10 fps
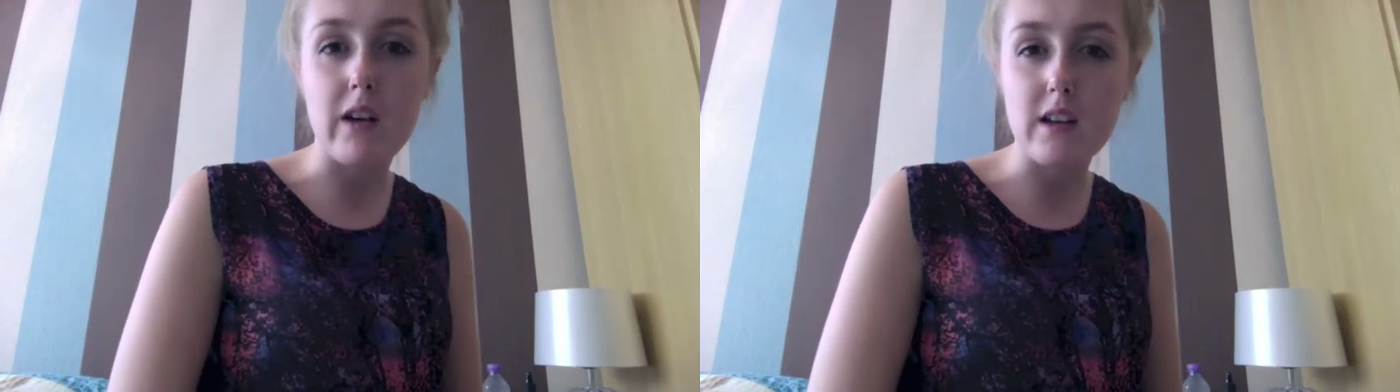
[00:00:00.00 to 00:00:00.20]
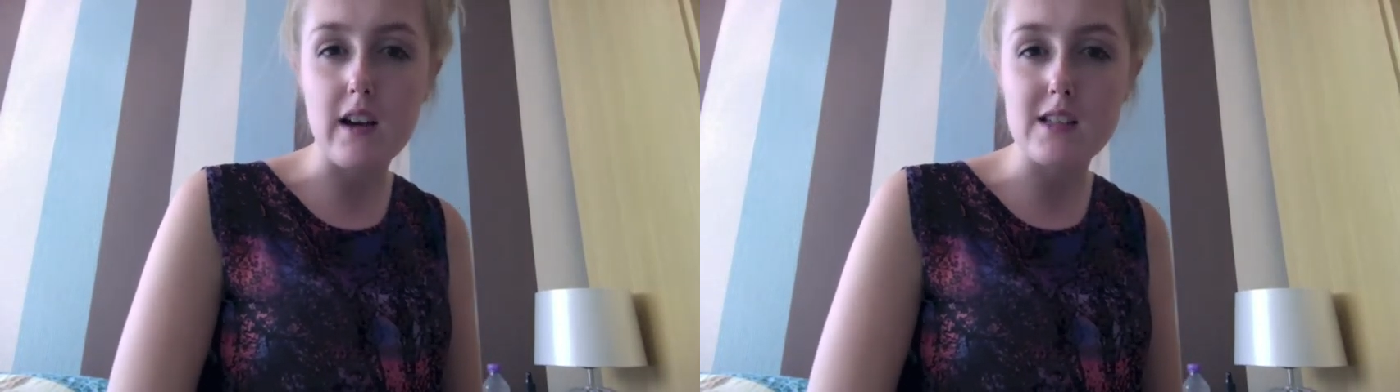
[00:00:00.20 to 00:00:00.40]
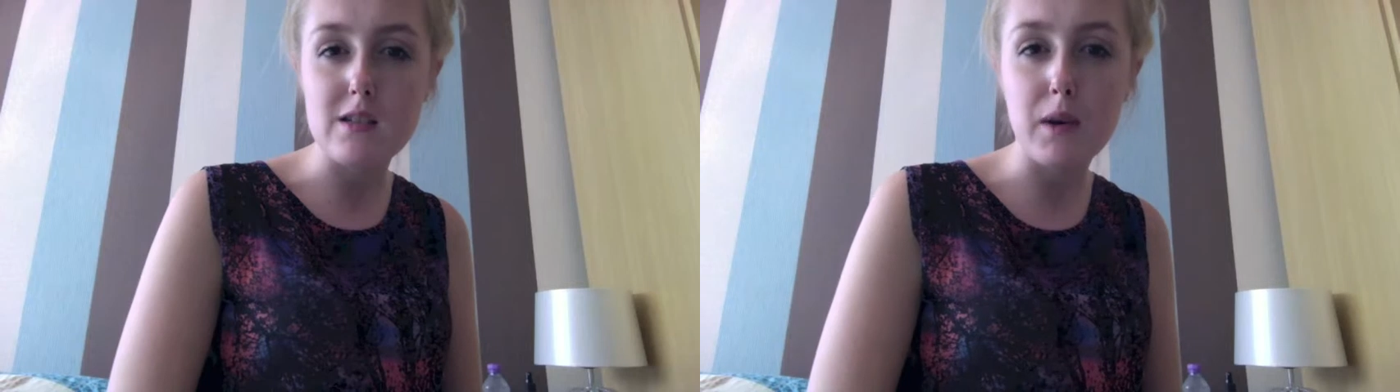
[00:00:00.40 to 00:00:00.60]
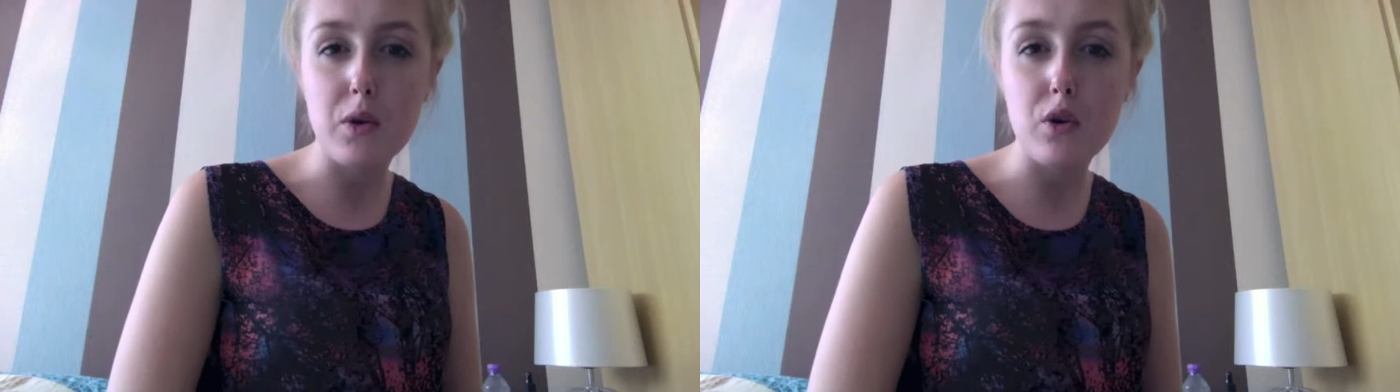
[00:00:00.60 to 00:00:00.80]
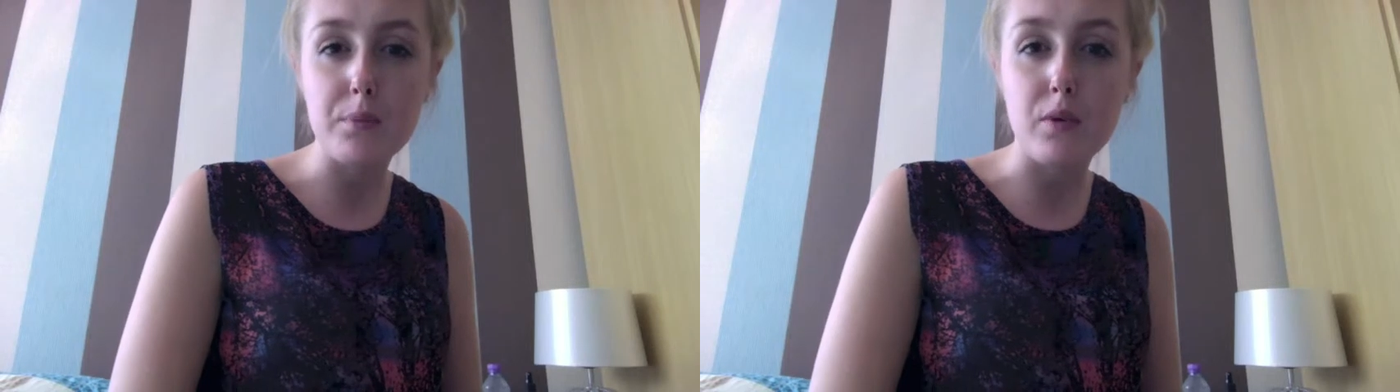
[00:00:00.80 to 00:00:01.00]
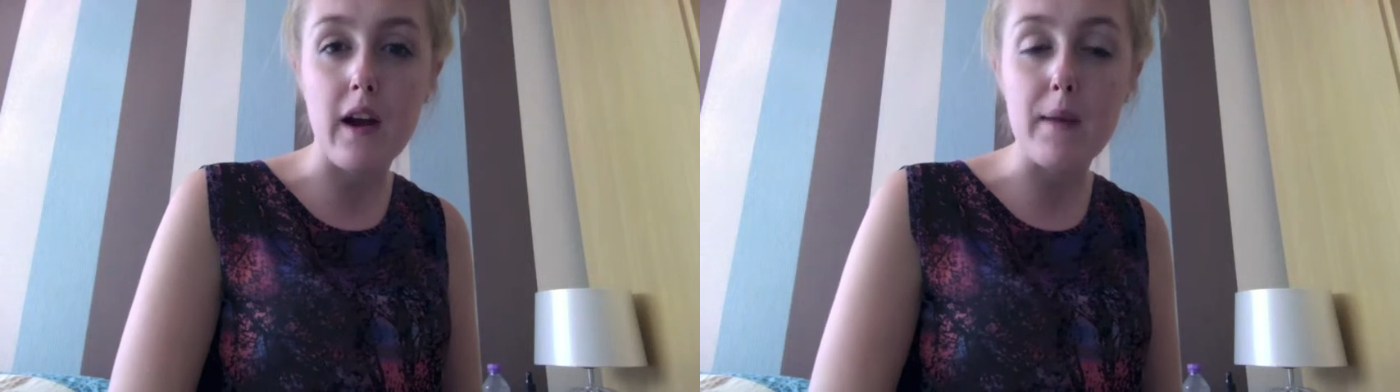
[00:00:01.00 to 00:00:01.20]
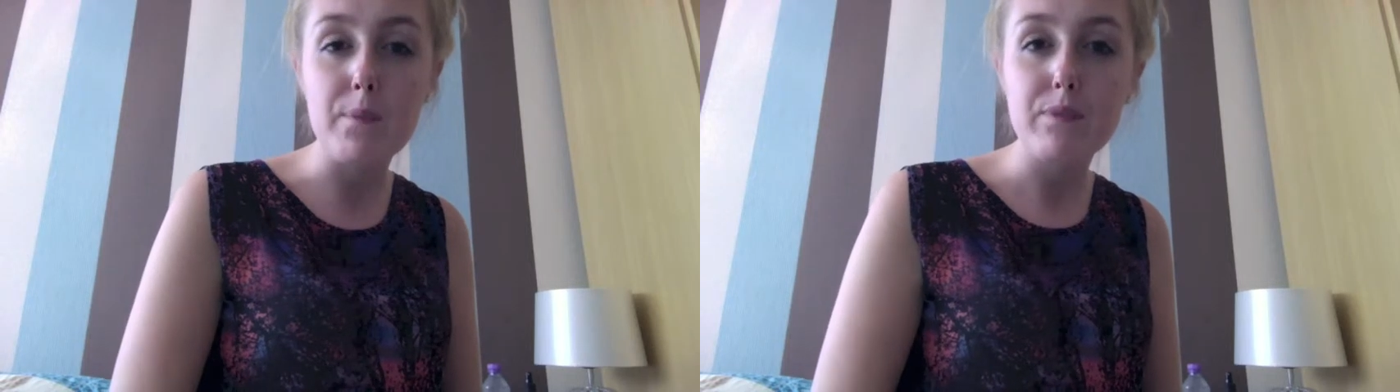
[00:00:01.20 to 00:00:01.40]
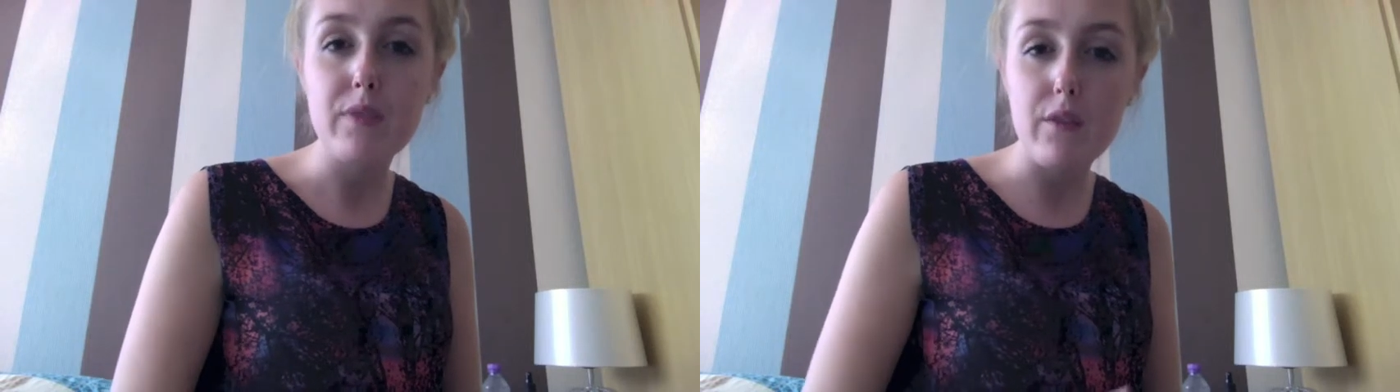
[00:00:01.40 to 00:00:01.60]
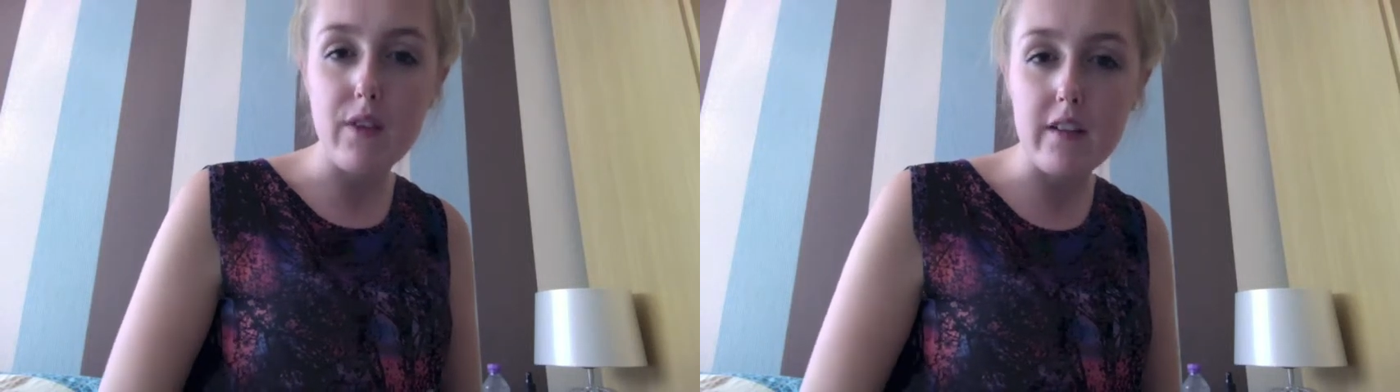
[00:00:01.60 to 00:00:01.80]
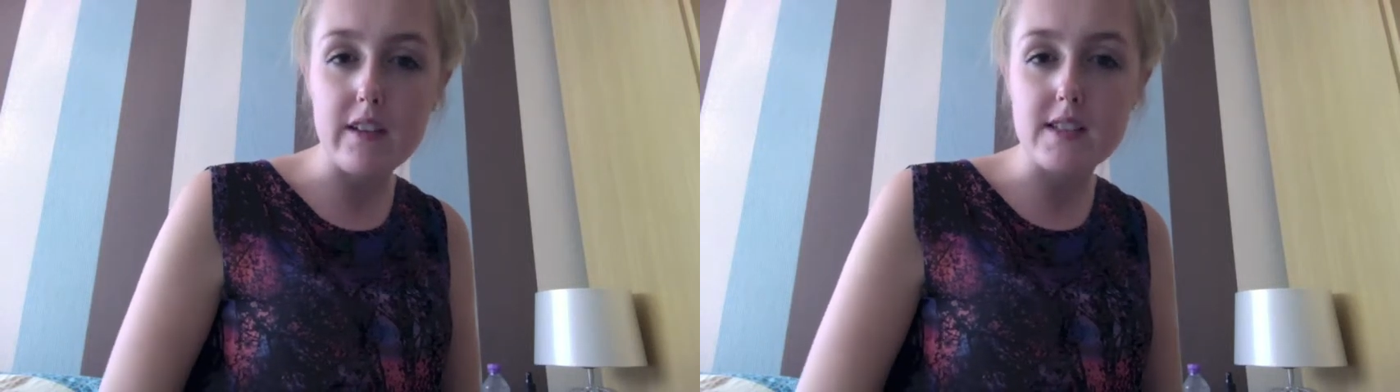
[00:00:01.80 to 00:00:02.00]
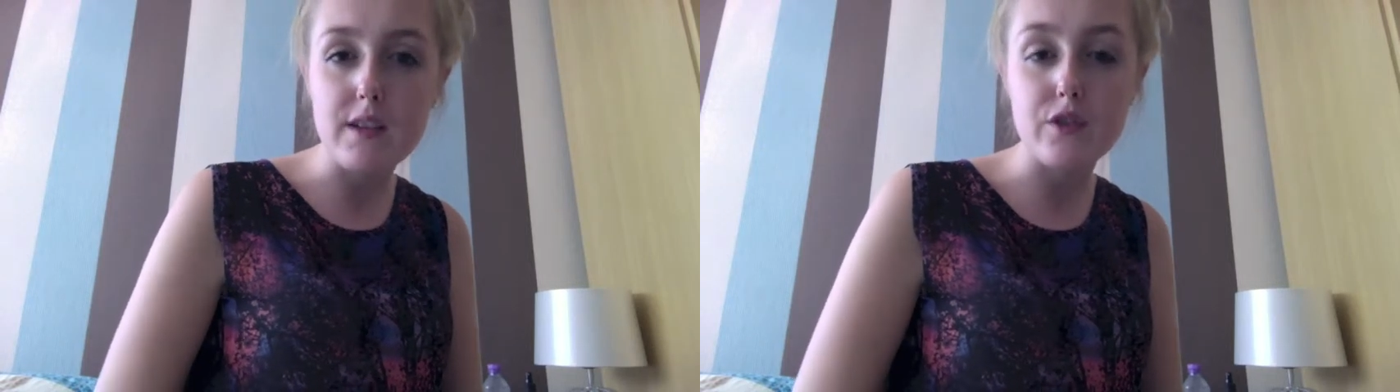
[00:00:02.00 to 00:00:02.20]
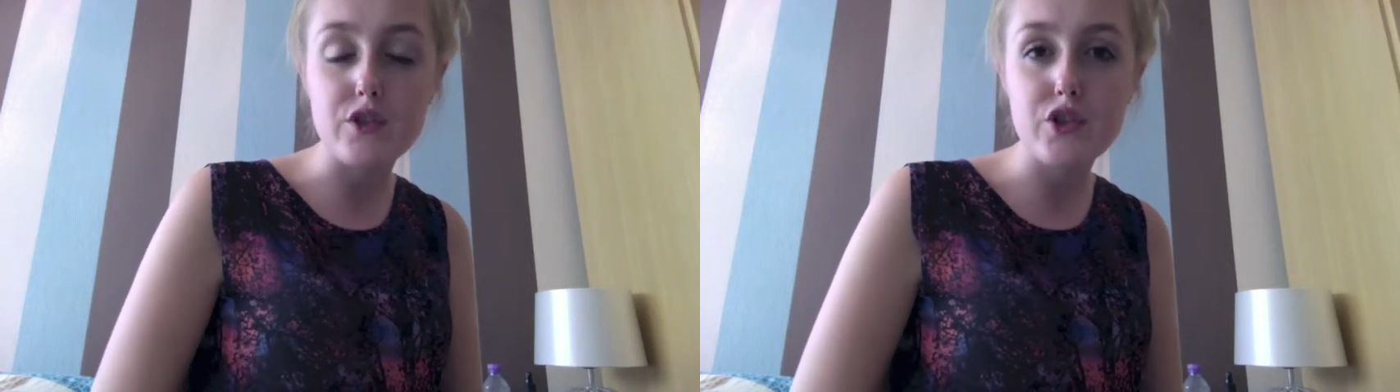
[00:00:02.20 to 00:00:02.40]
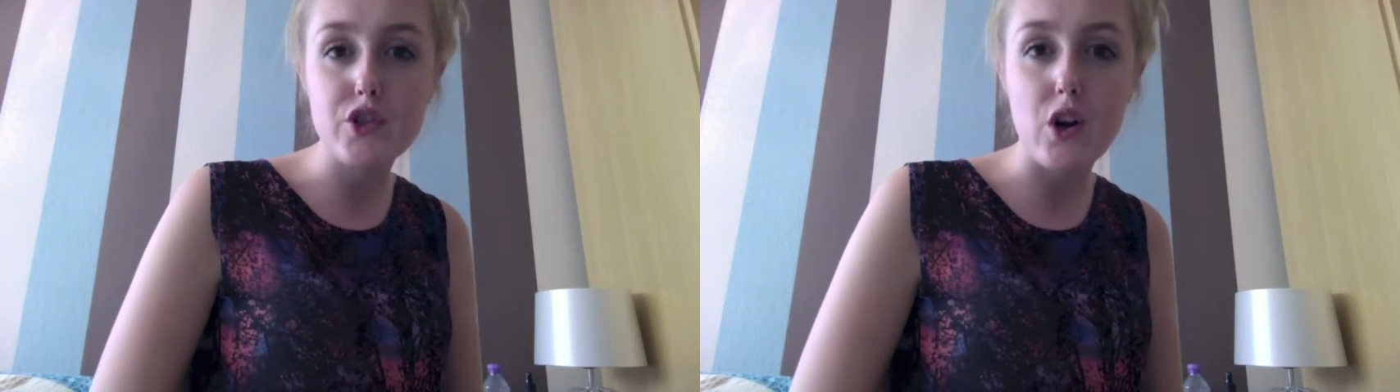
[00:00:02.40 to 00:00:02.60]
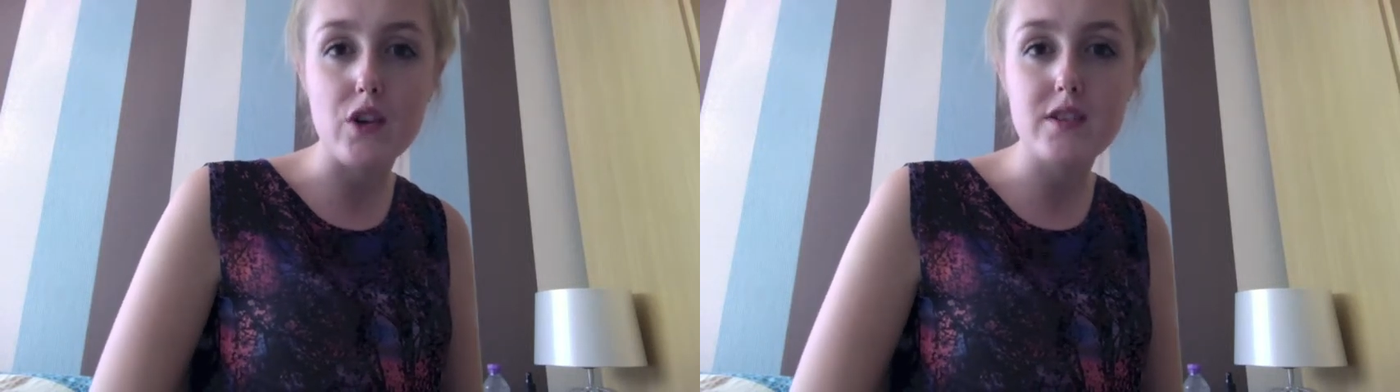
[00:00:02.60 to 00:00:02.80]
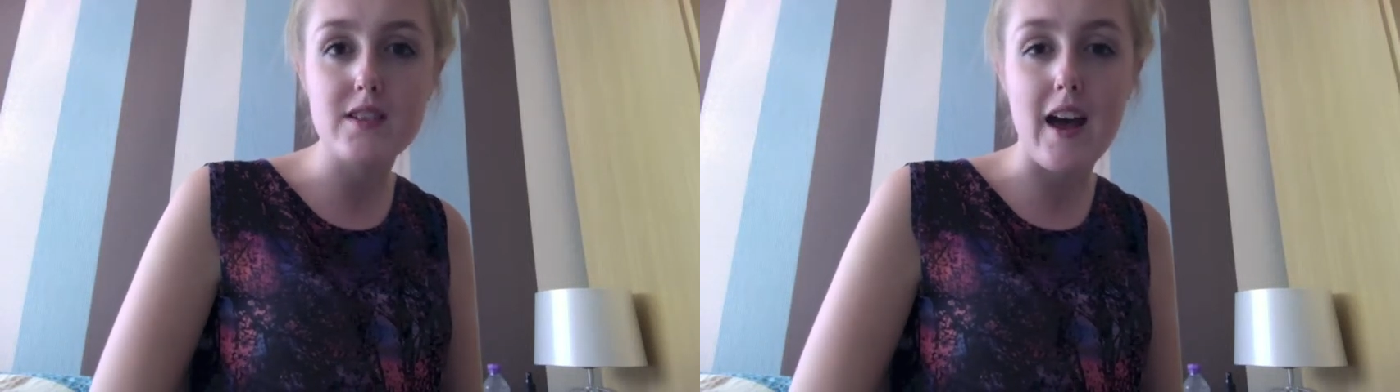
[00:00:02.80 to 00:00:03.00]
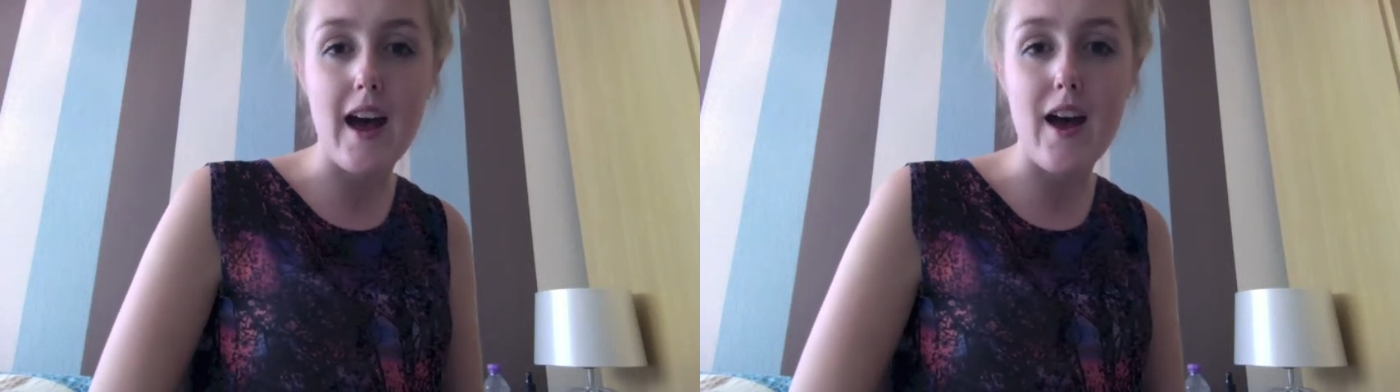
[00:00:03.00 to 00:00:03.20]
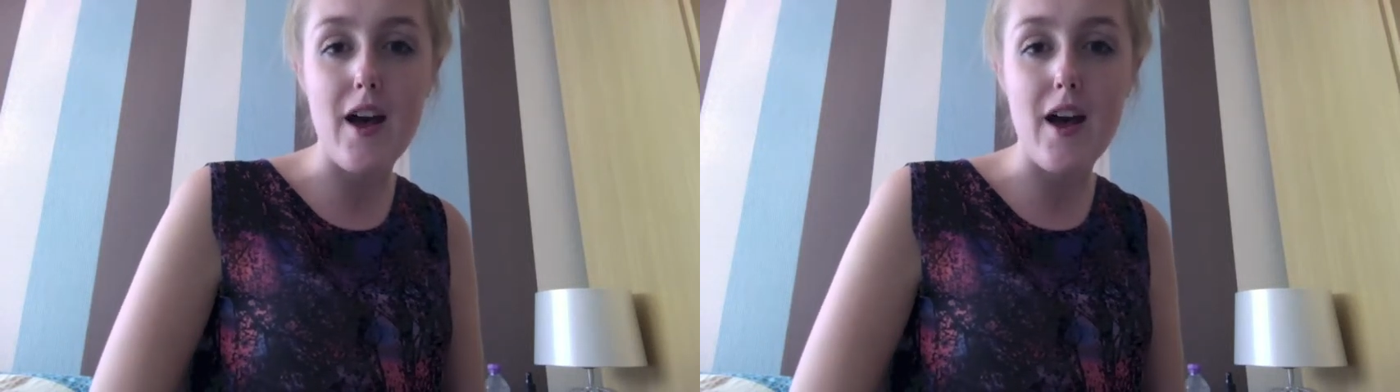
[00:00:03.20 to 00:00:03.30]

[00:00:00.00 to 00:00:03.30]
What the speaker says: I'd like to incorporate various different shots that